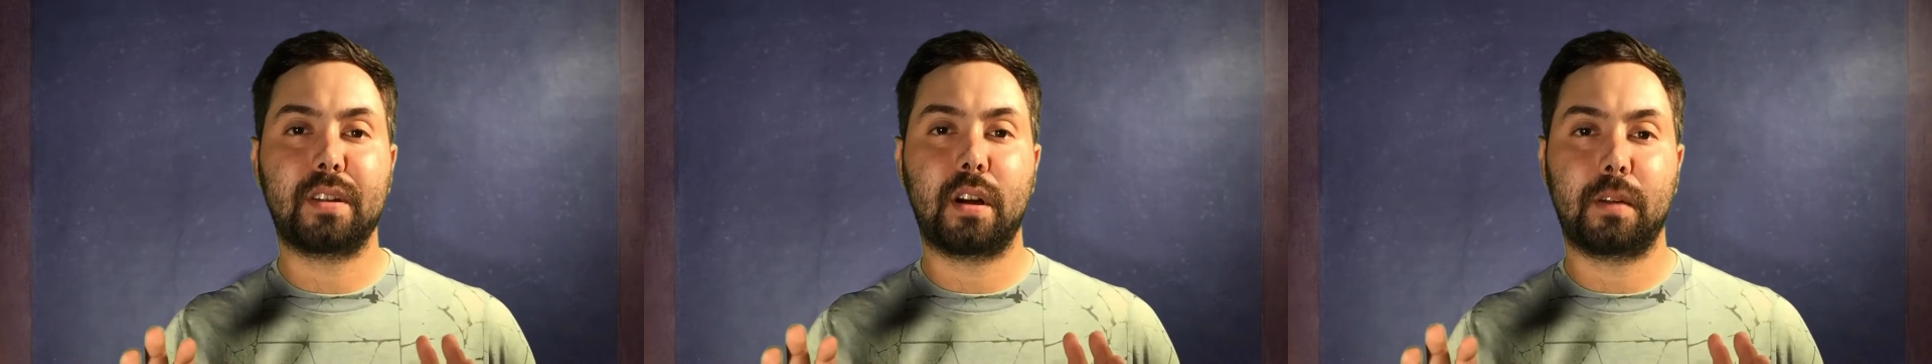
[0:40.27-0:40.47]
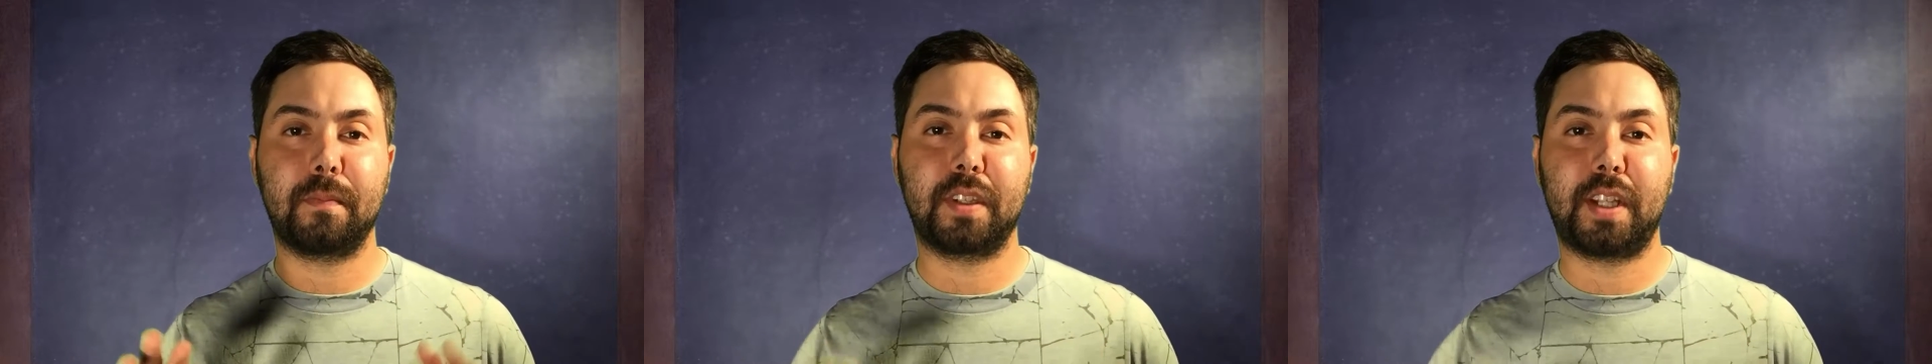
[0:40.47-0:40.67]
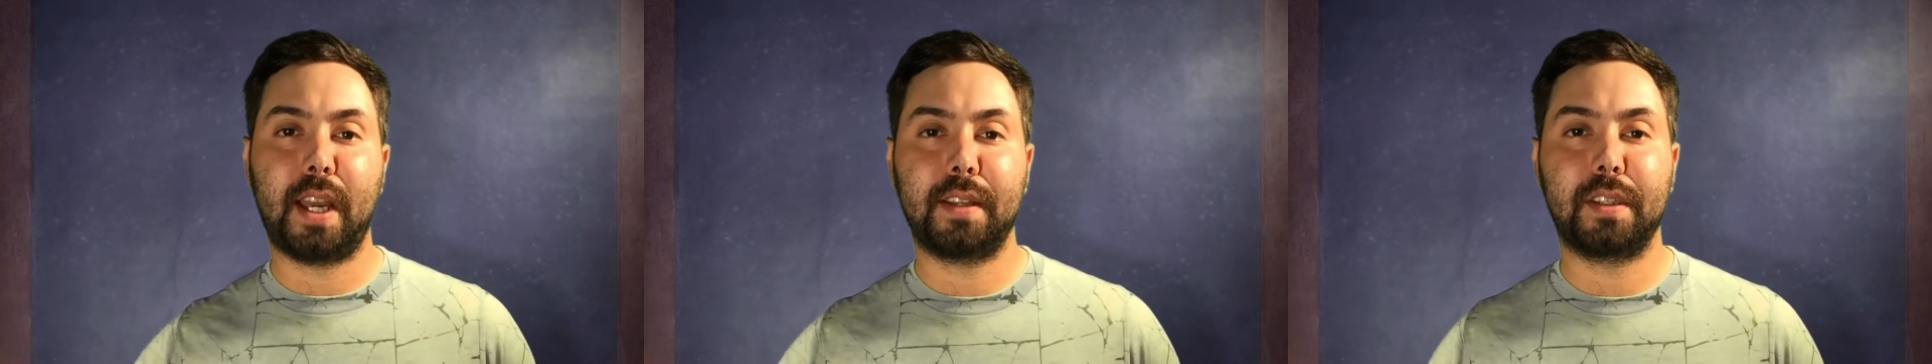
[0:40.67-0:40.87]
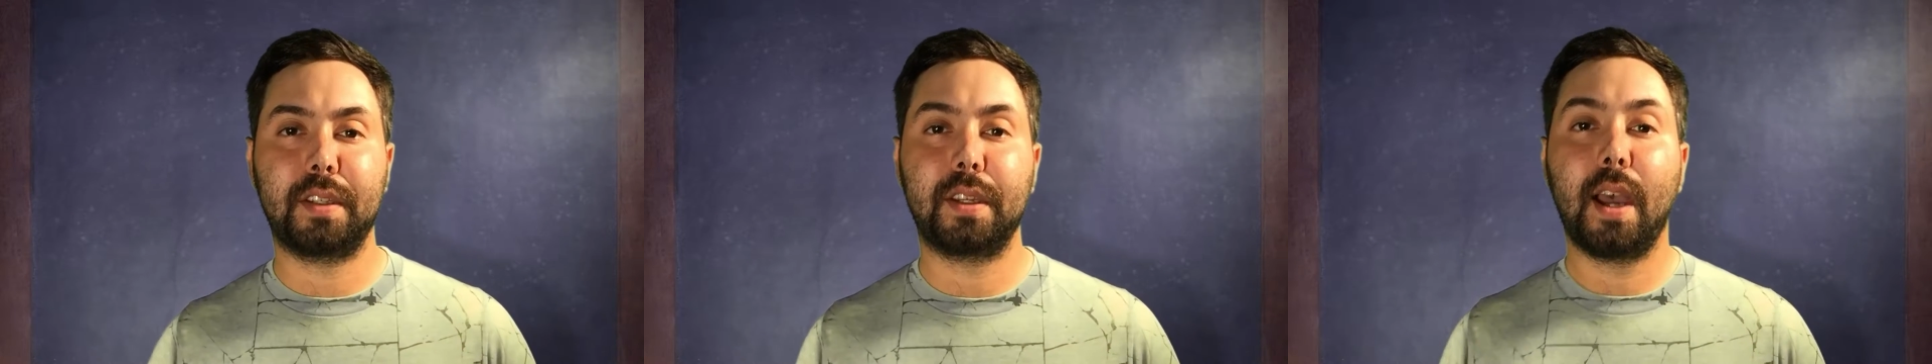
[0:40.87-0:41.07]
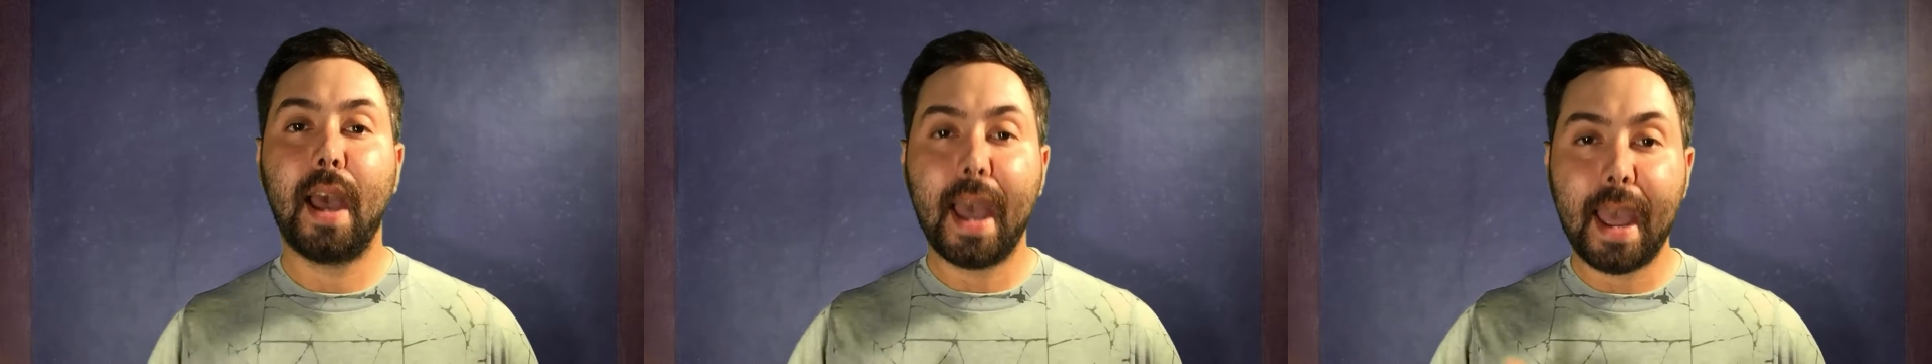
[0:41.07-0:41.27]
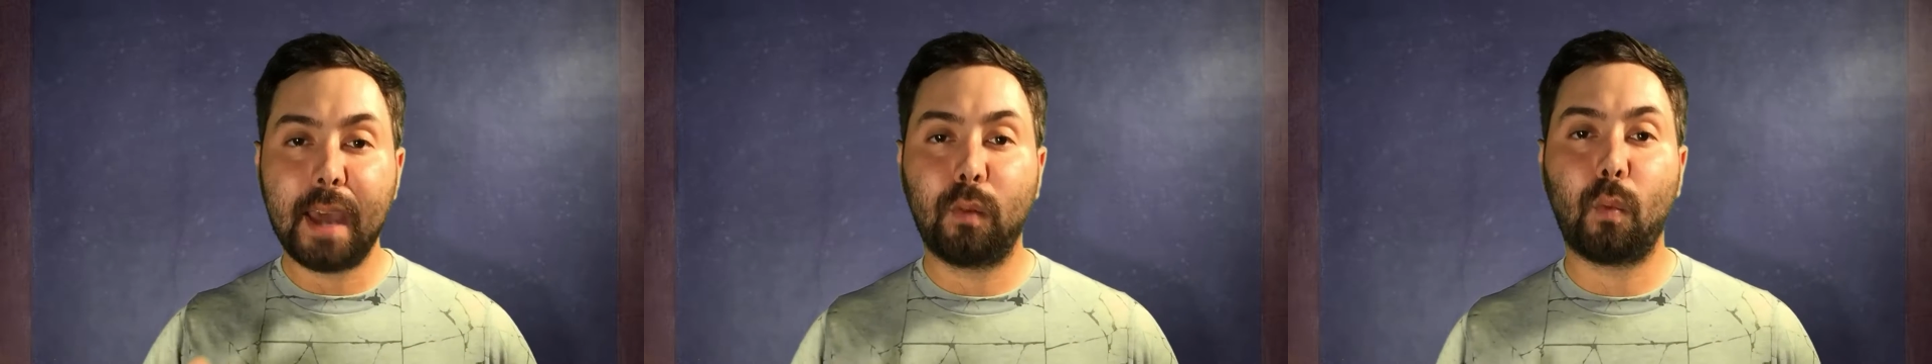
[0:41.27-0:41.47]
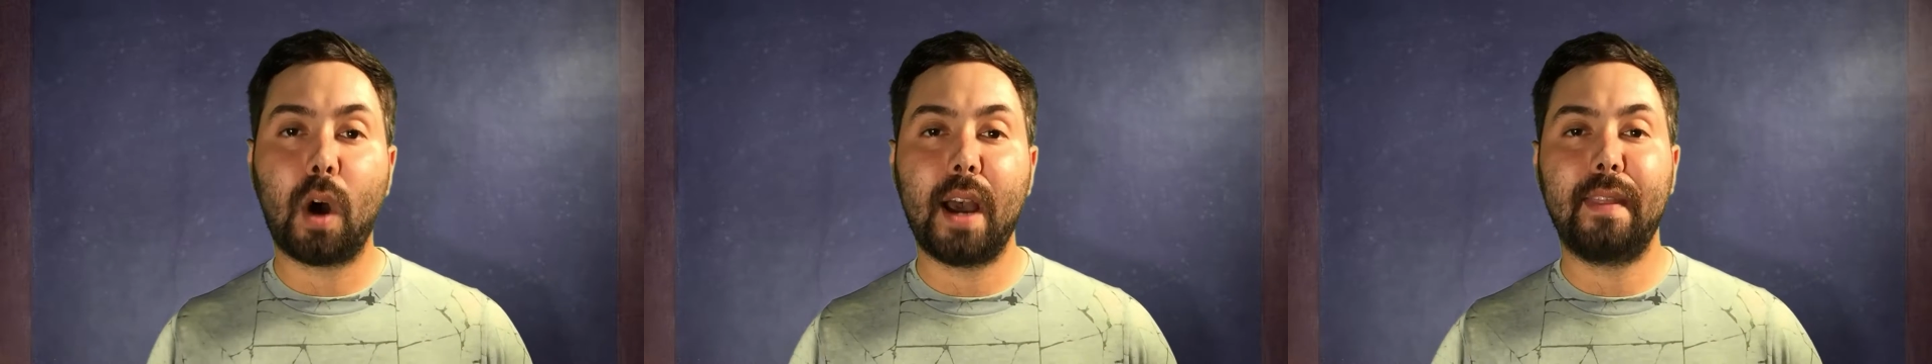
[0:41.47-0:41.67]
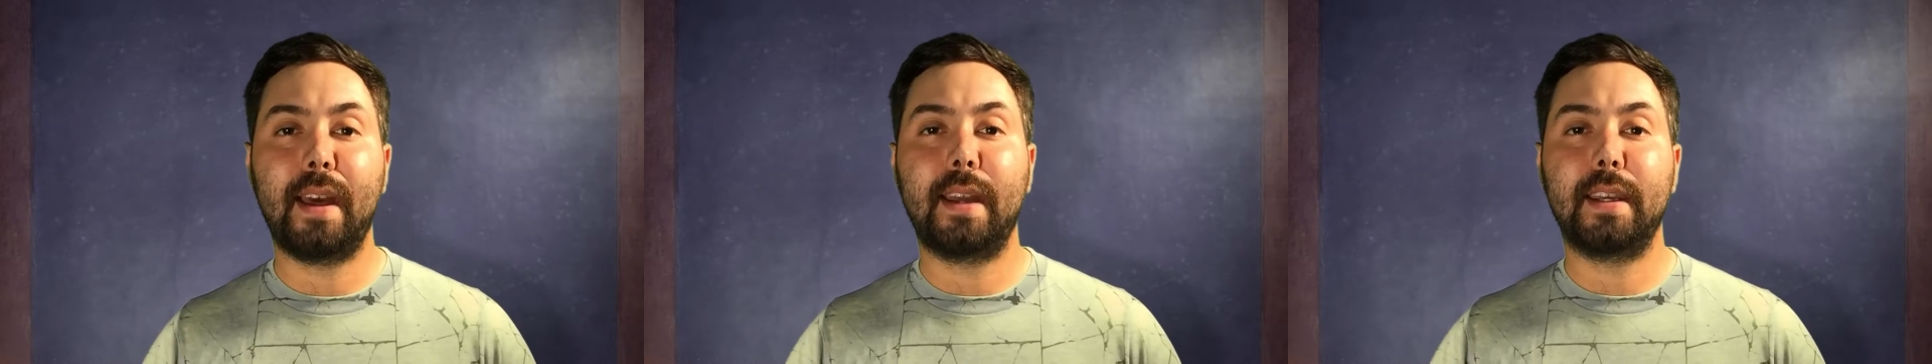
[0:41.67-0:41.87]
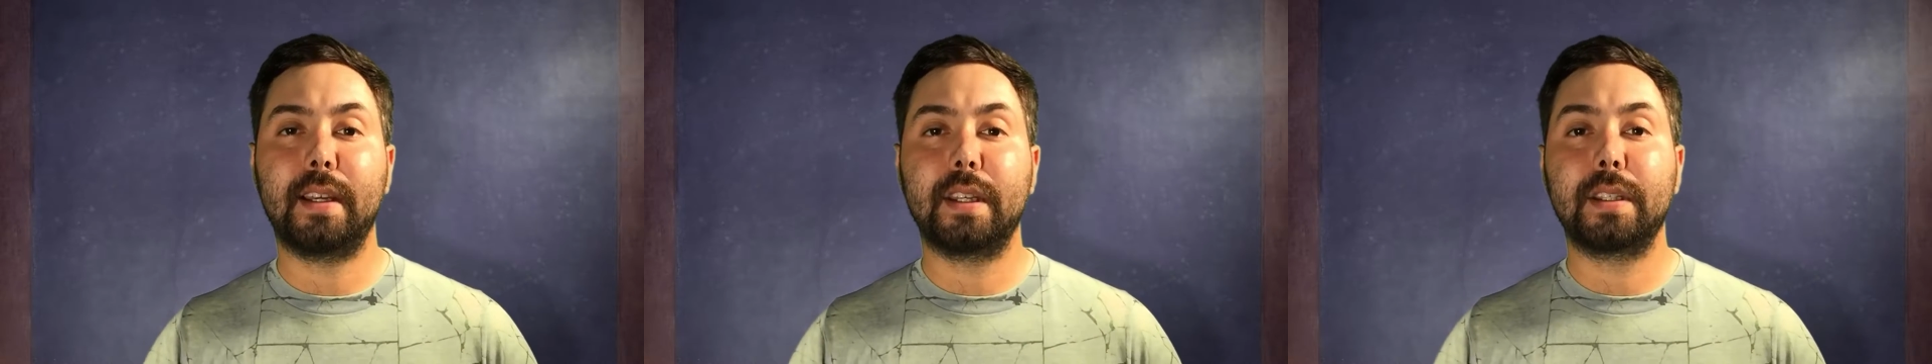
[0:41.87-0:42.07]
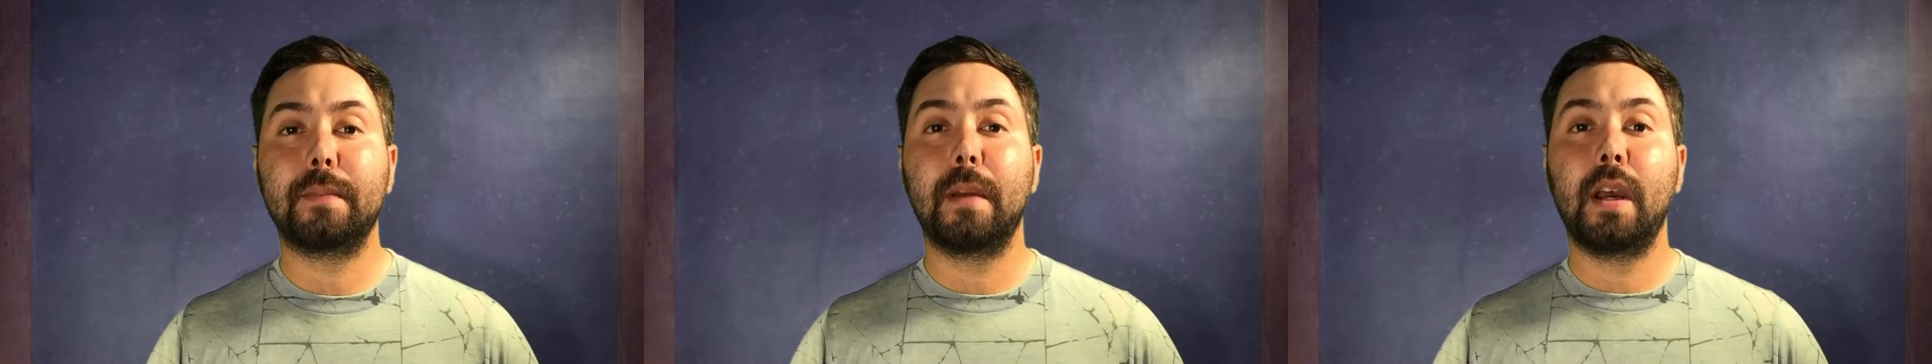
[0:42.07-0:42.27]
circumstances and why that
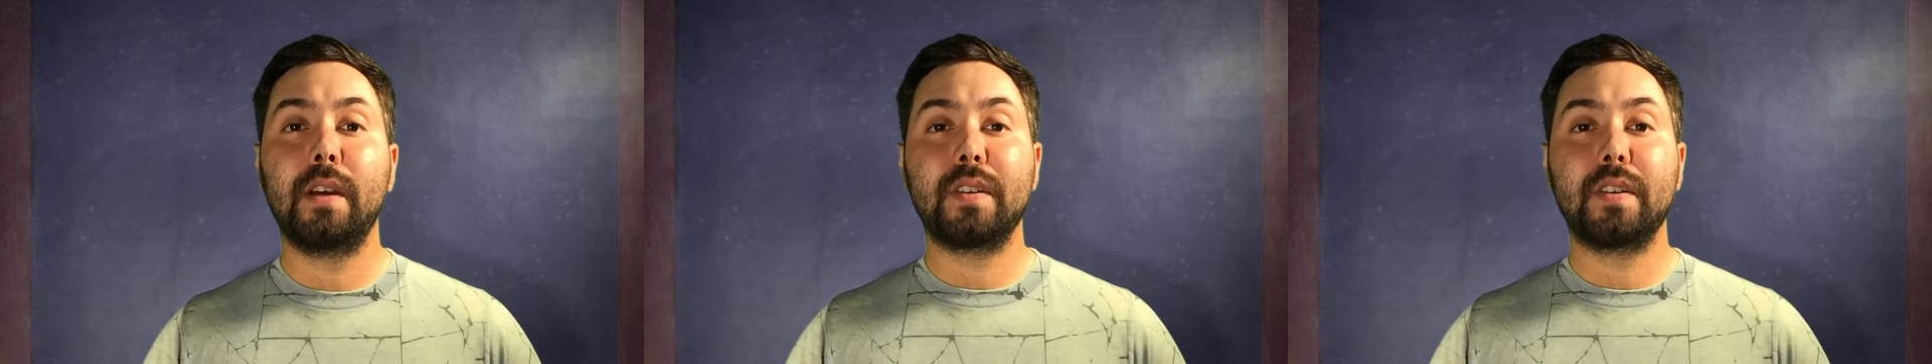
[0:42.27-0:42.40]
is.